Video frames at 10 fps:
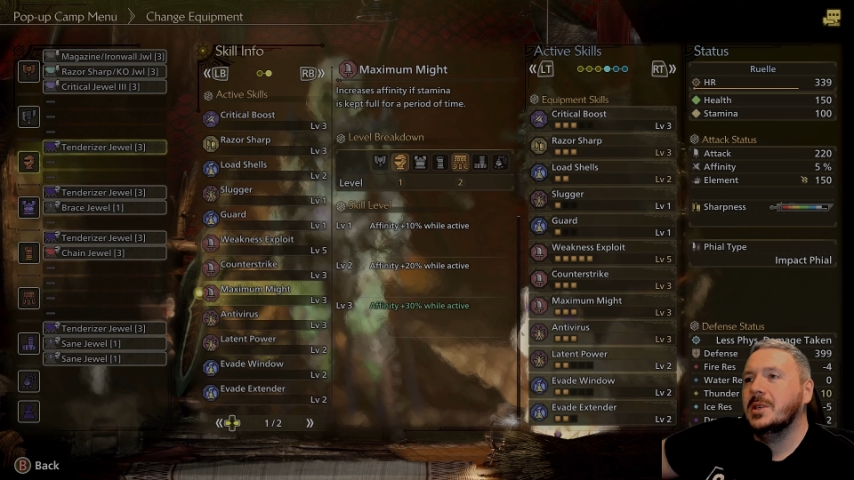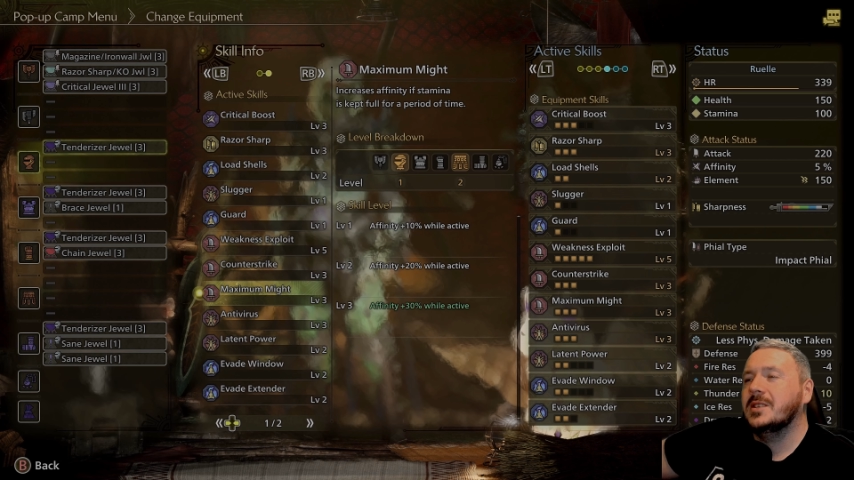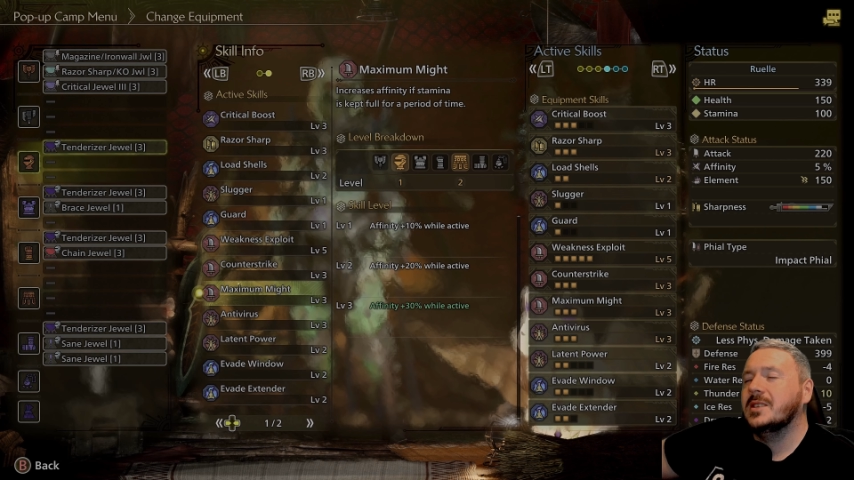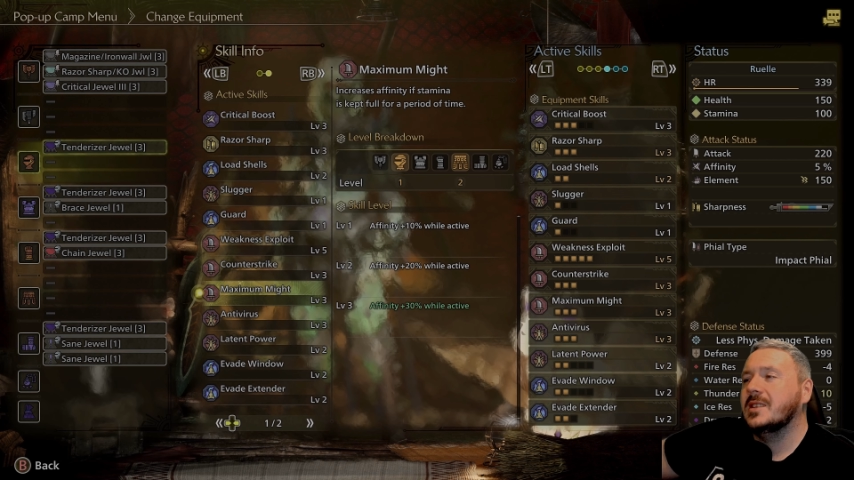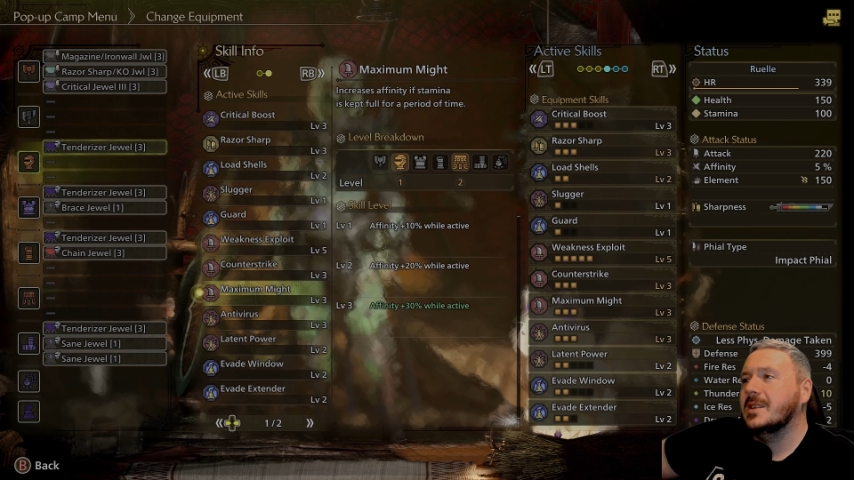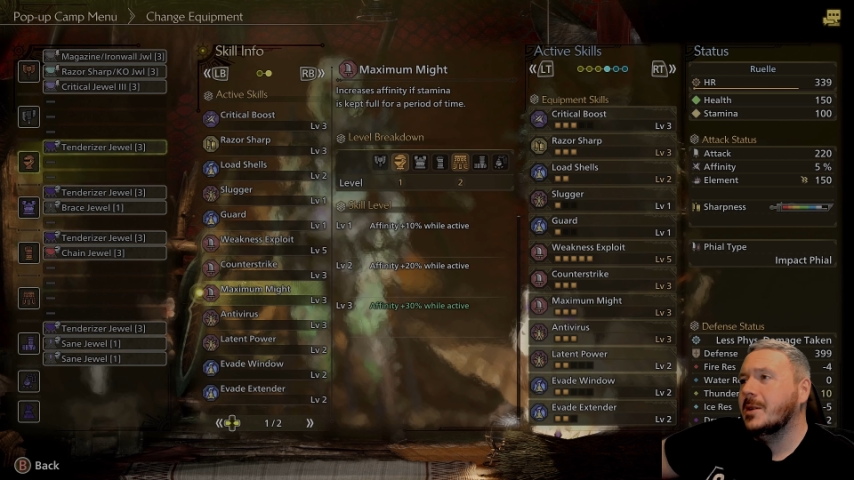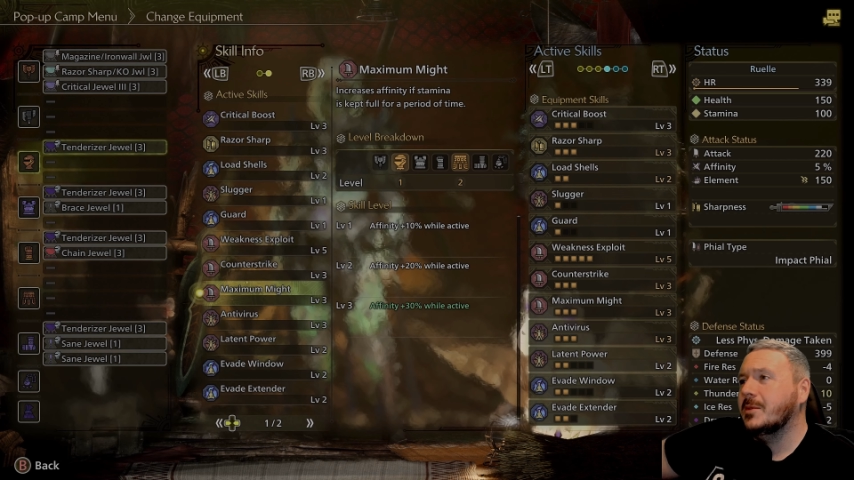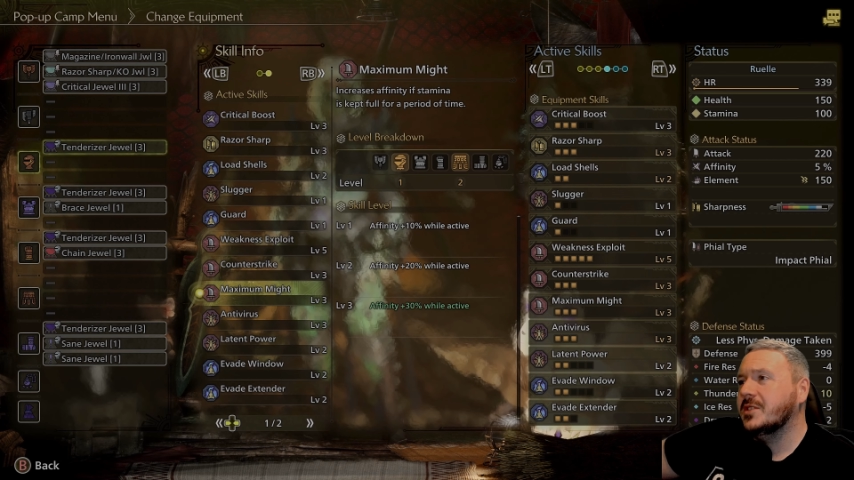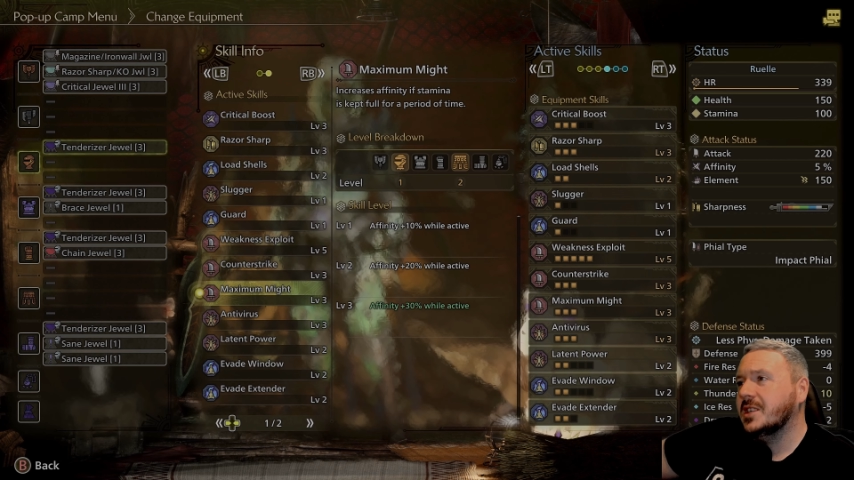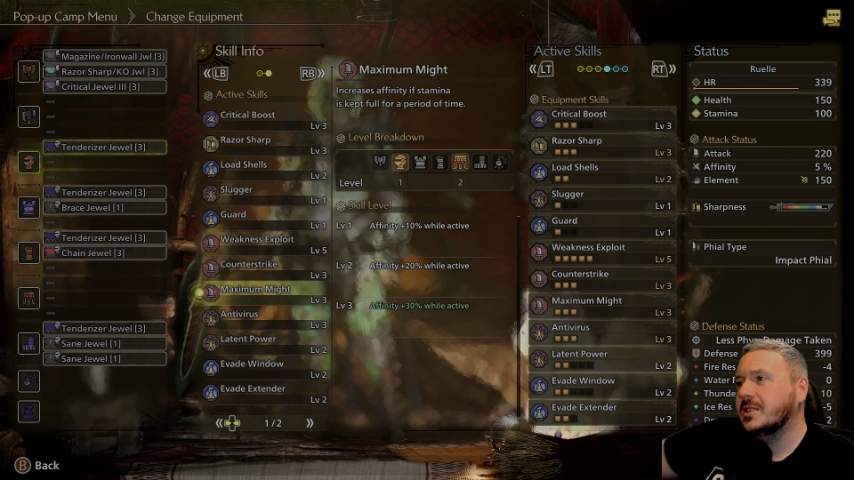and the amount
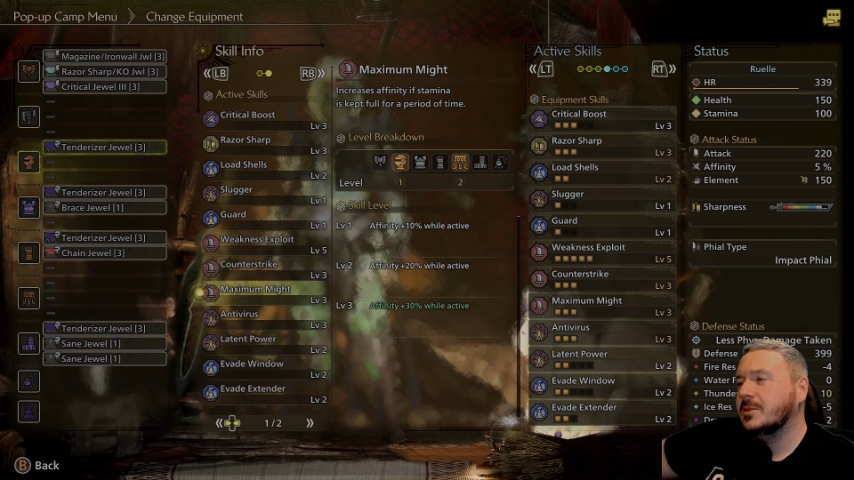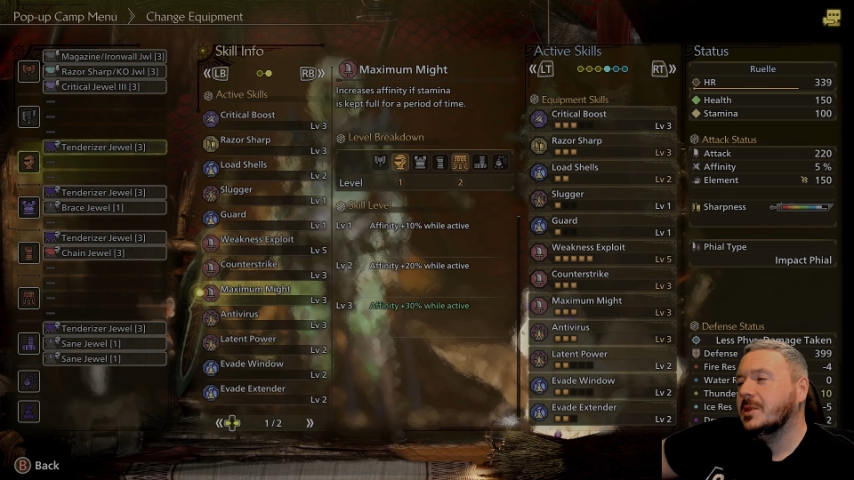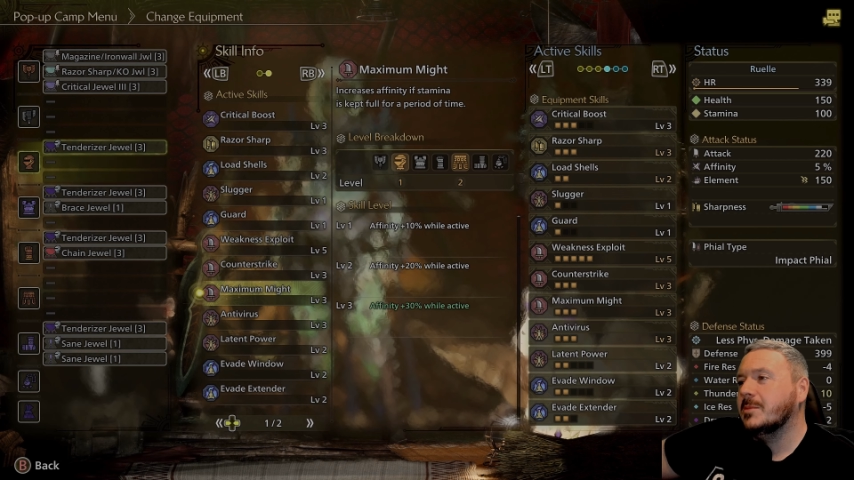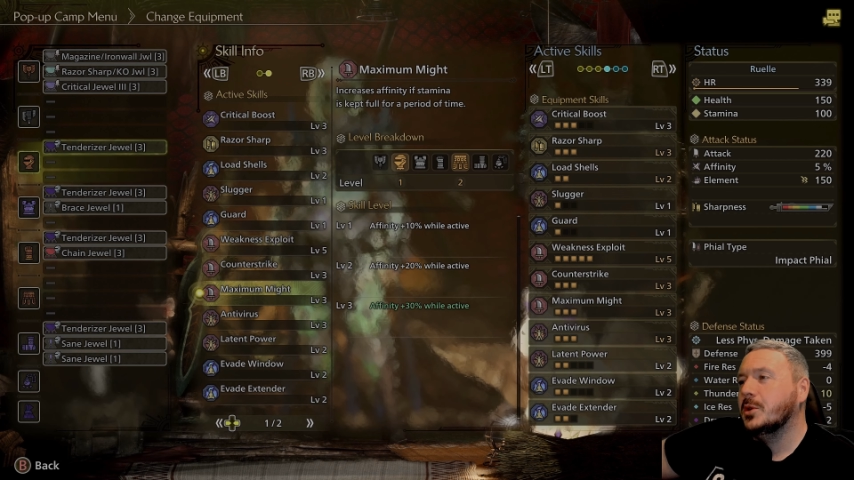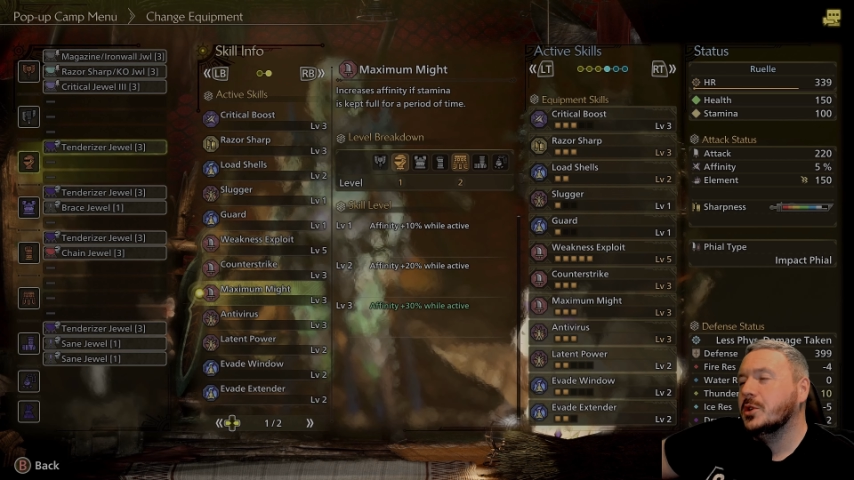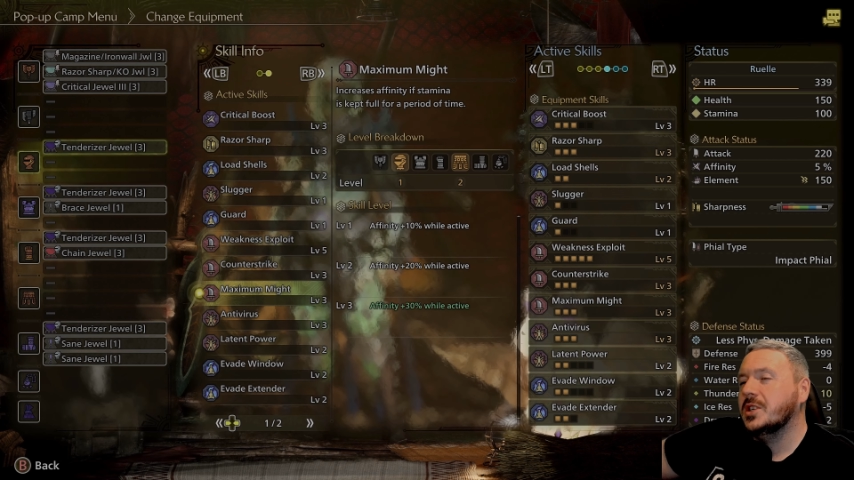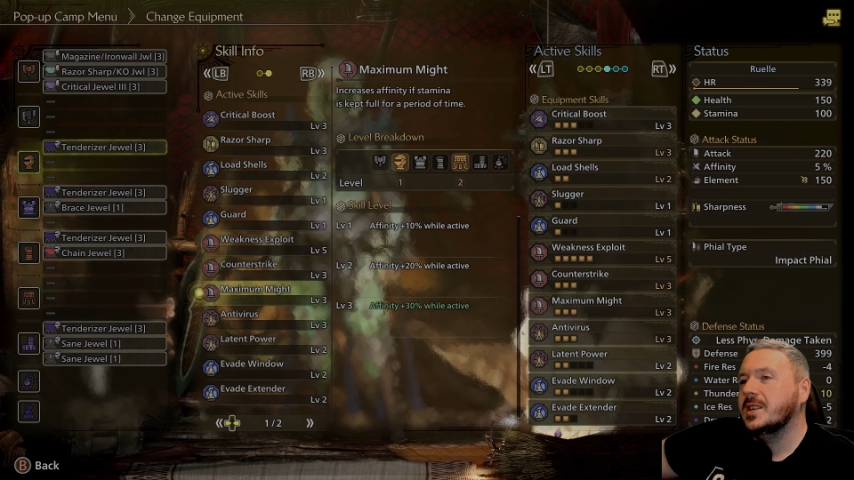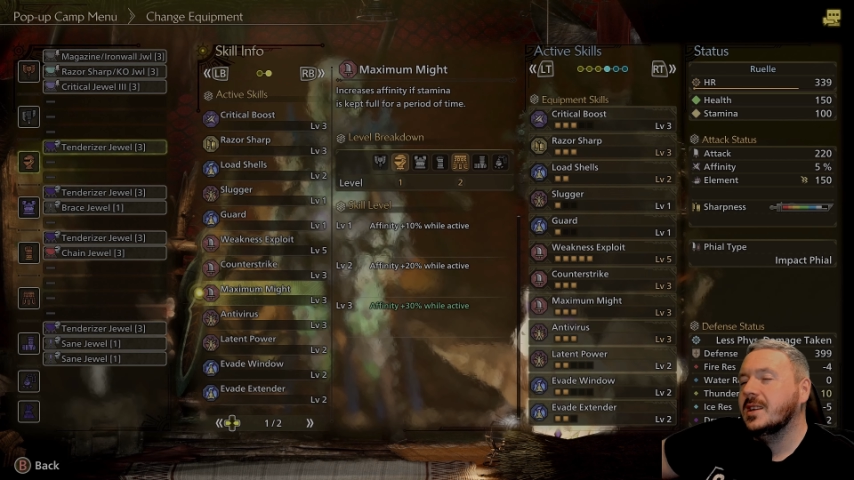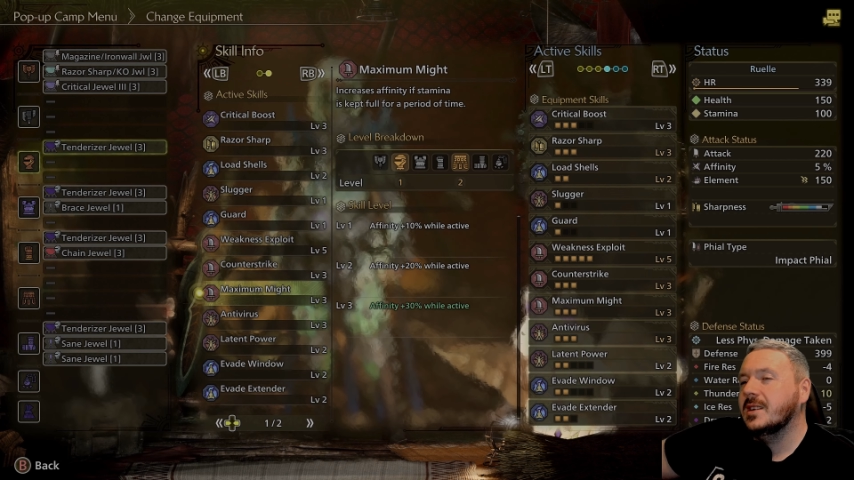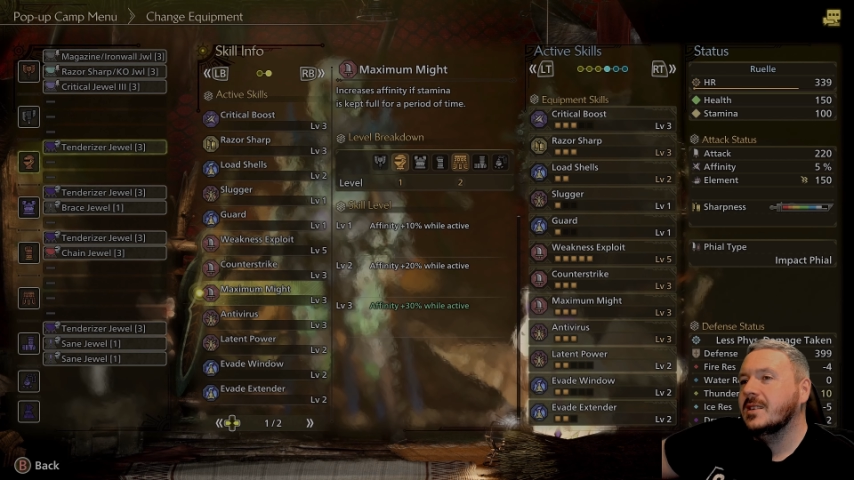of skills we can push in
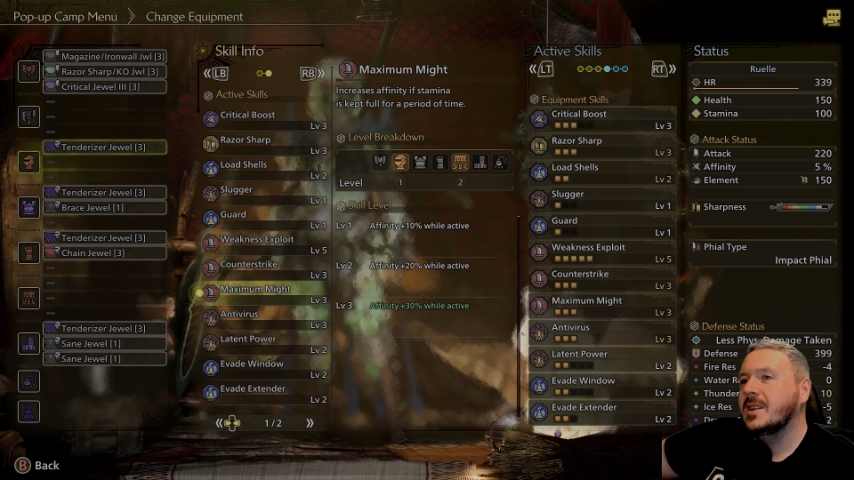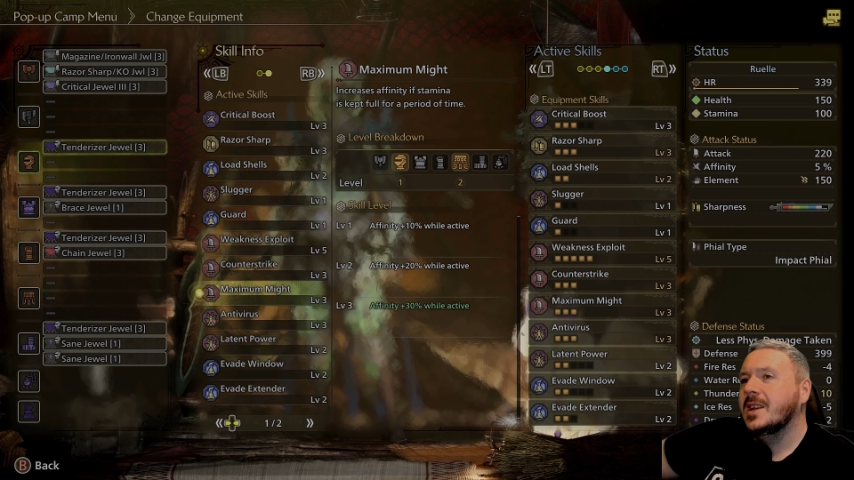here